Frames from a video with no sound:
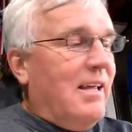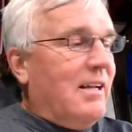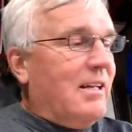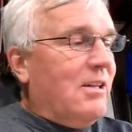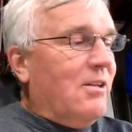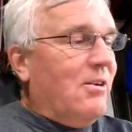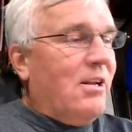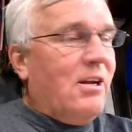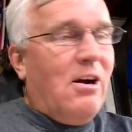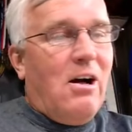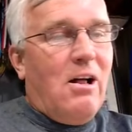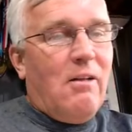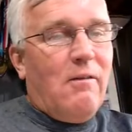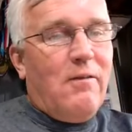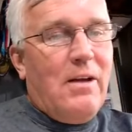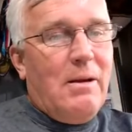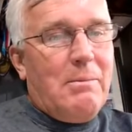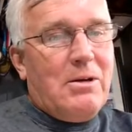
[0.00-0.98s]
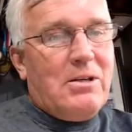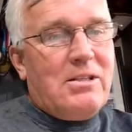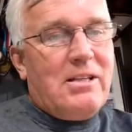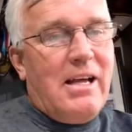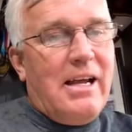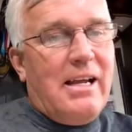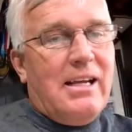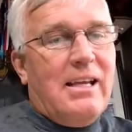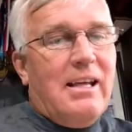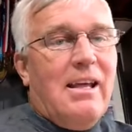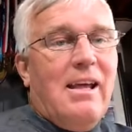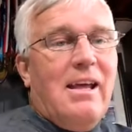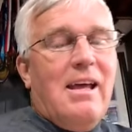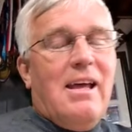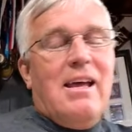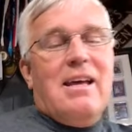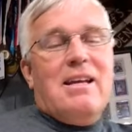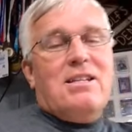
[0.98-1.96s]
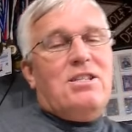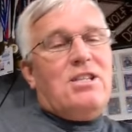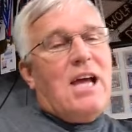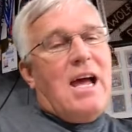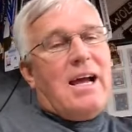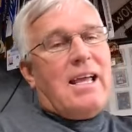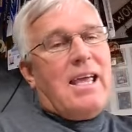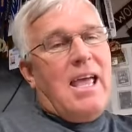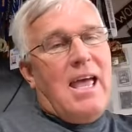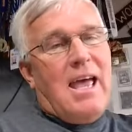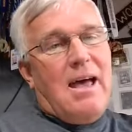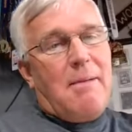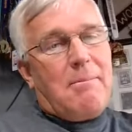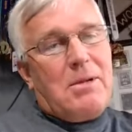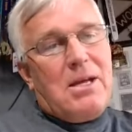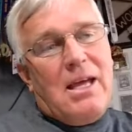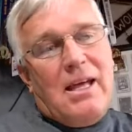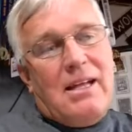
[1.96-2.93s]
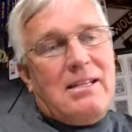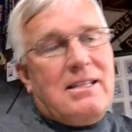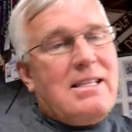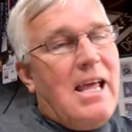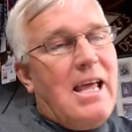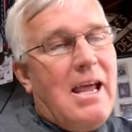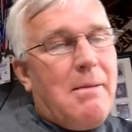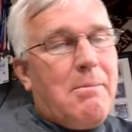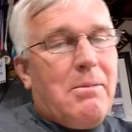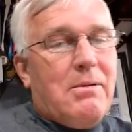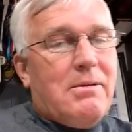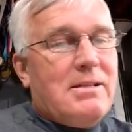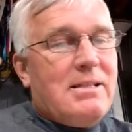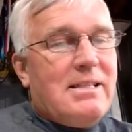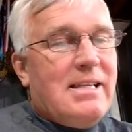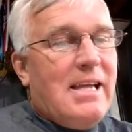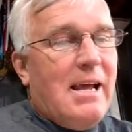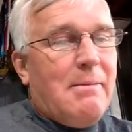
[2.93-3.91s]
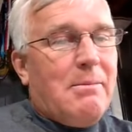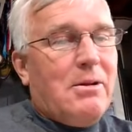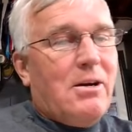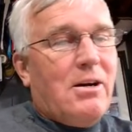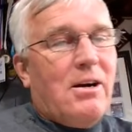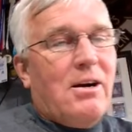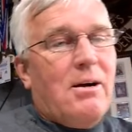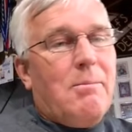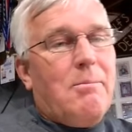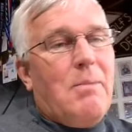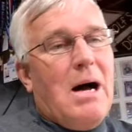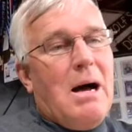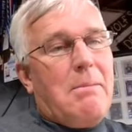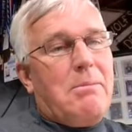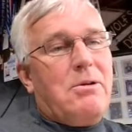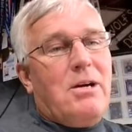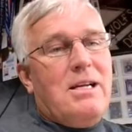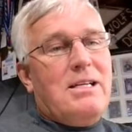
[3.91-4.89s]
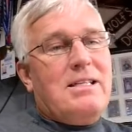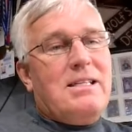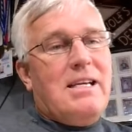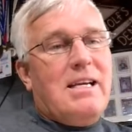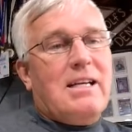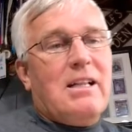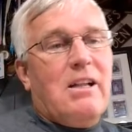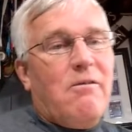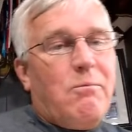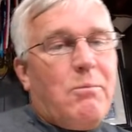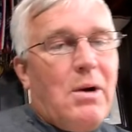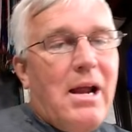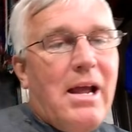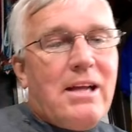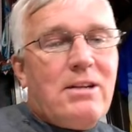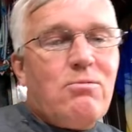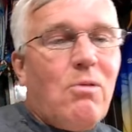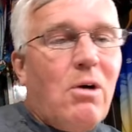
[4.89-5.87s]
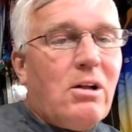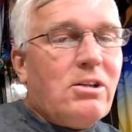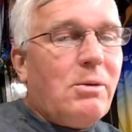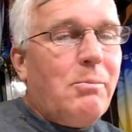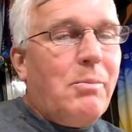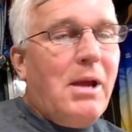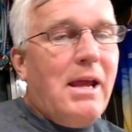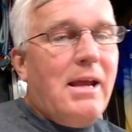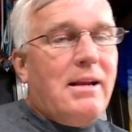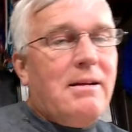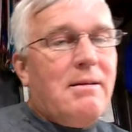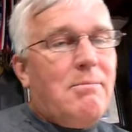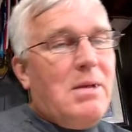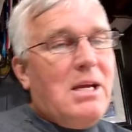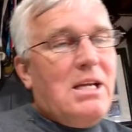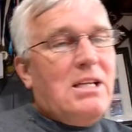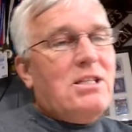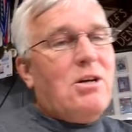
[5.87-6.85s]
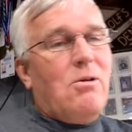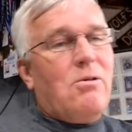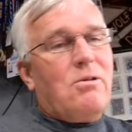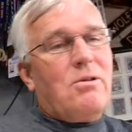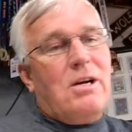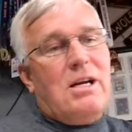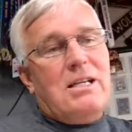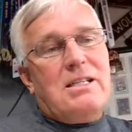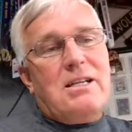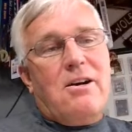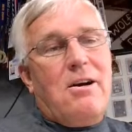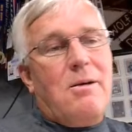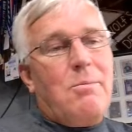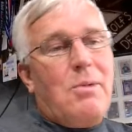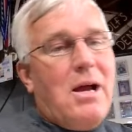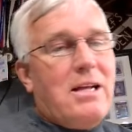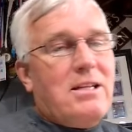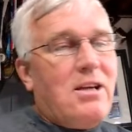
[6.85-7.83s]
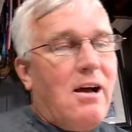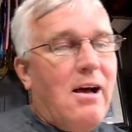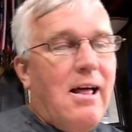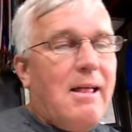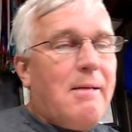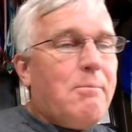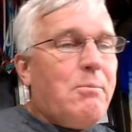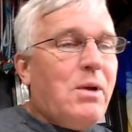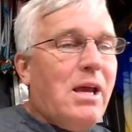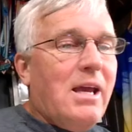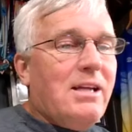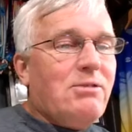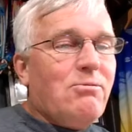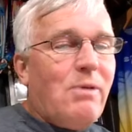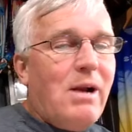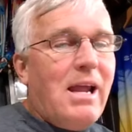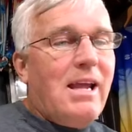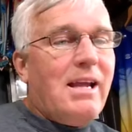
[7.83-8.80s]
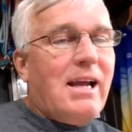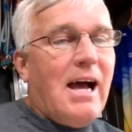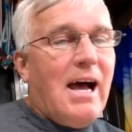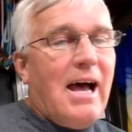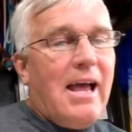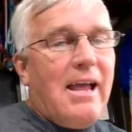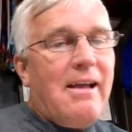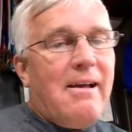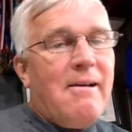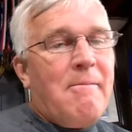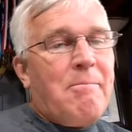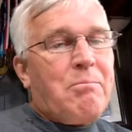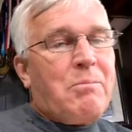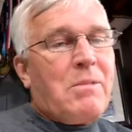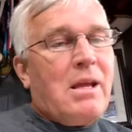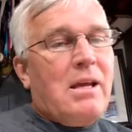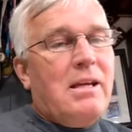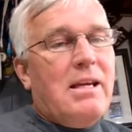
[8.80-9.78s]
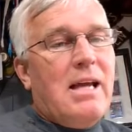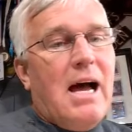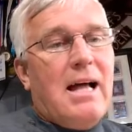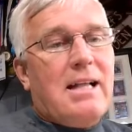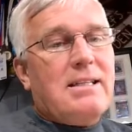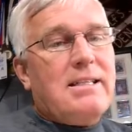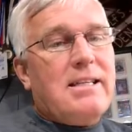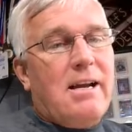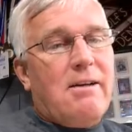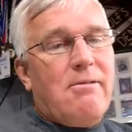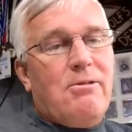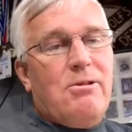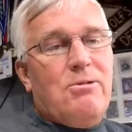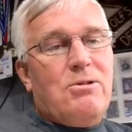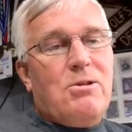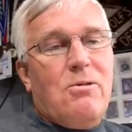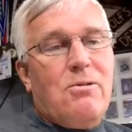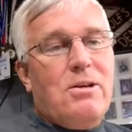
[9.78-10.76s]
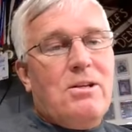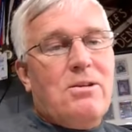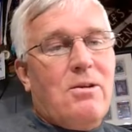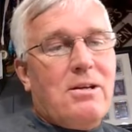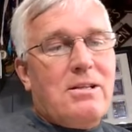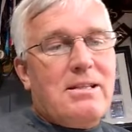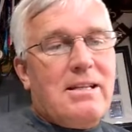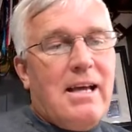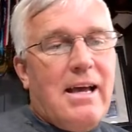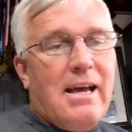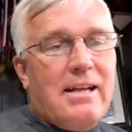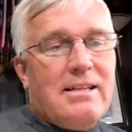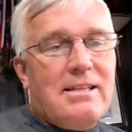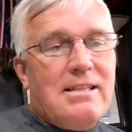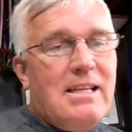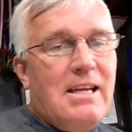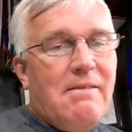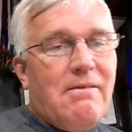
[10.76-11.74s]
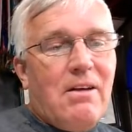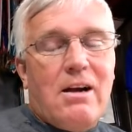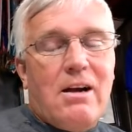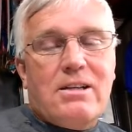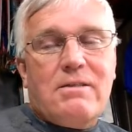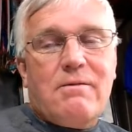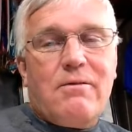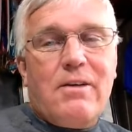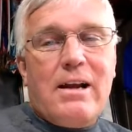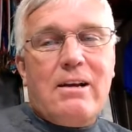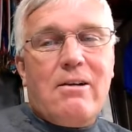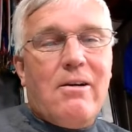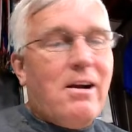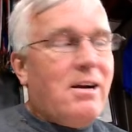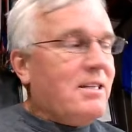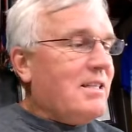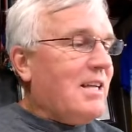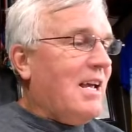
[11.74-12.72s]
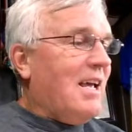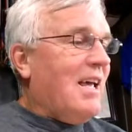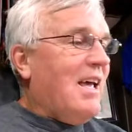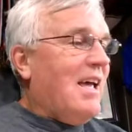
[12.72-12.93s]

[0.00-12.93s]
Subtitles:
including Hall of Famers like Jack Ham, Ken Stabler, Bob Griese, Cliff Branch, Walter Payton, Mean Joe Greene, Terry Bradshaw, Alen Page, Ray Guy, Jan Stenerud, Tony Dorsett, Steve Largent, Franco Harris.